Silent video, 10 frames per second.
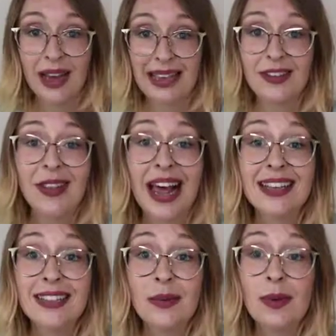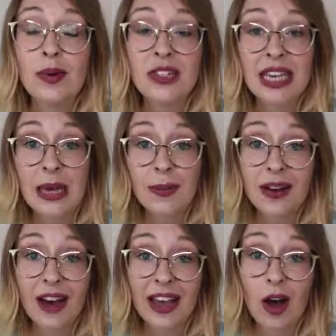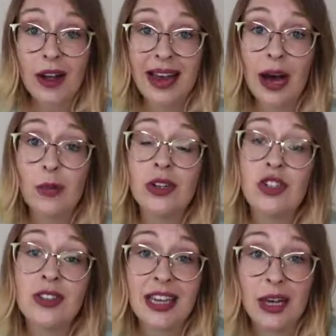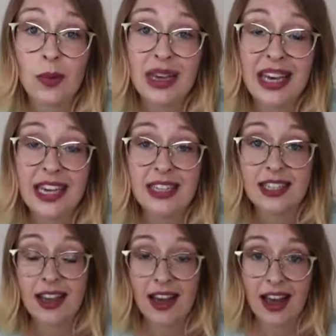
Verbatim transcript: And so lastly, we want to keep an eye on how much zinc we eat.